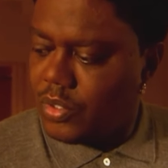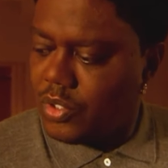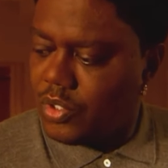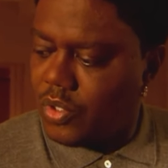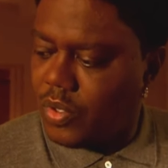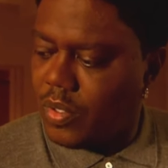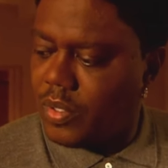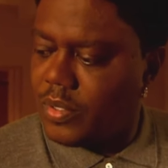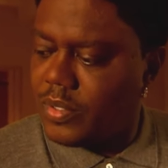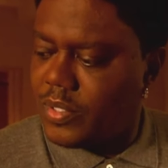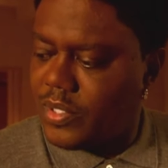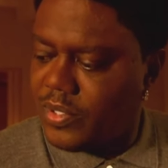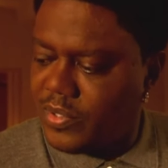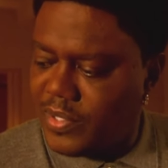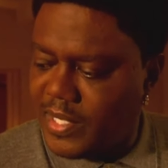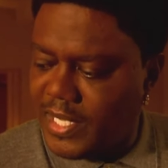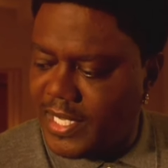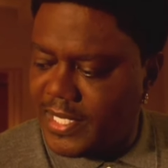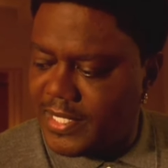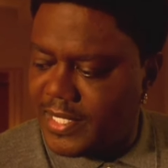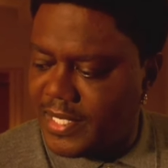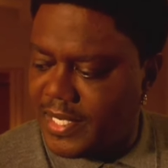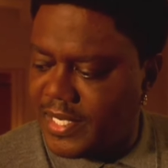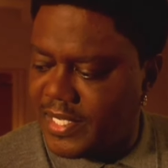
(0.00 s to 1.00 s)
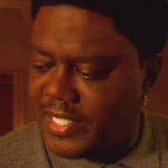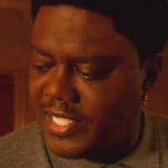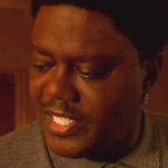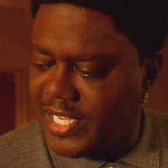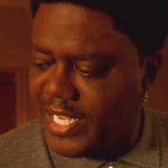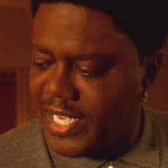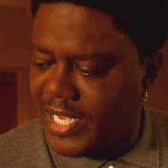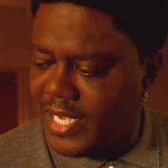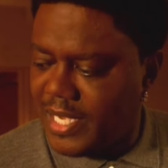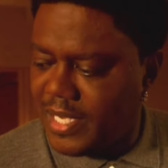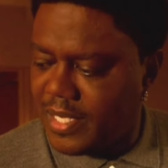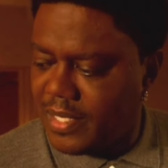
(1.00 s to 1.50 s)
Jordan, two D's and a
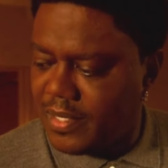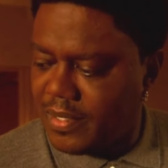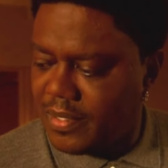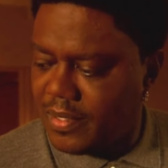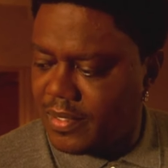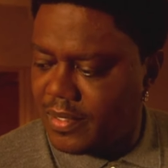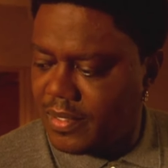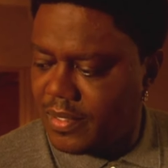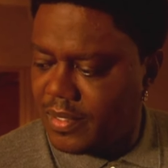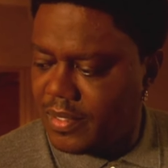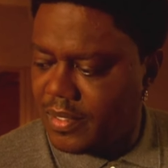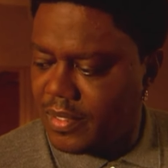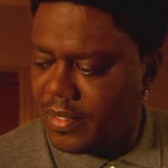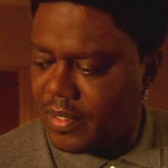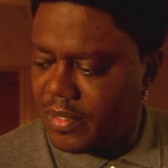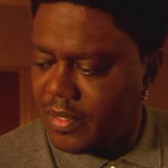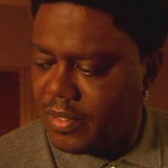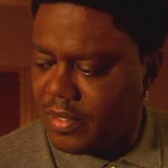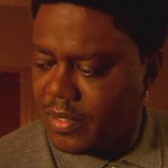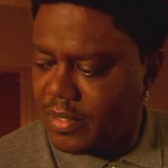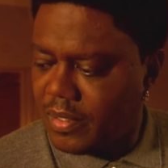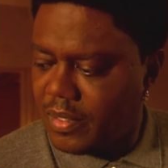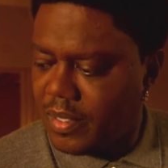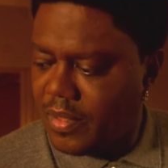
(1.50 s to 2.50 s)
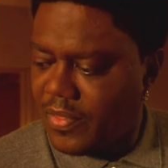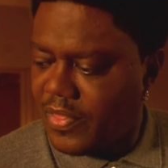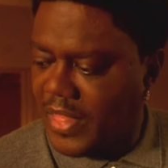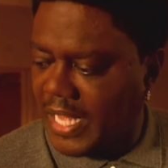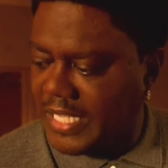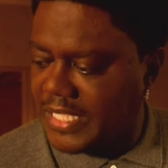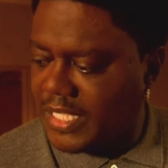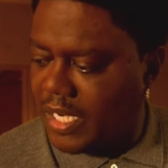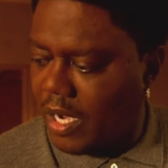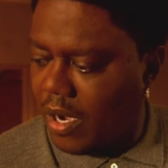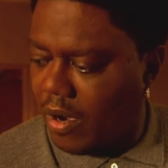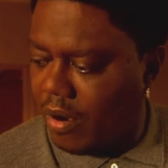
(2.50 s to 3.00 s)
C.
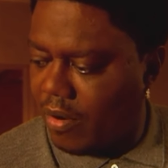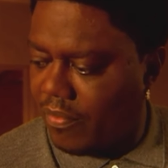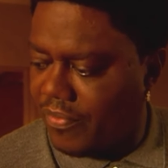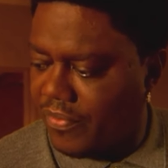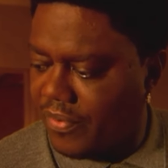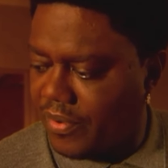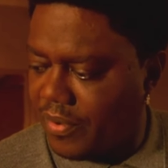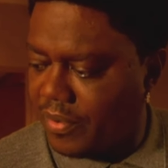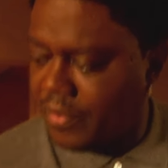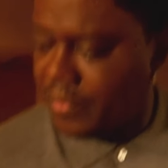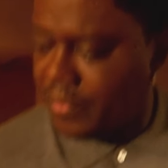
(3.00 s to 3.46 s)
That's awful.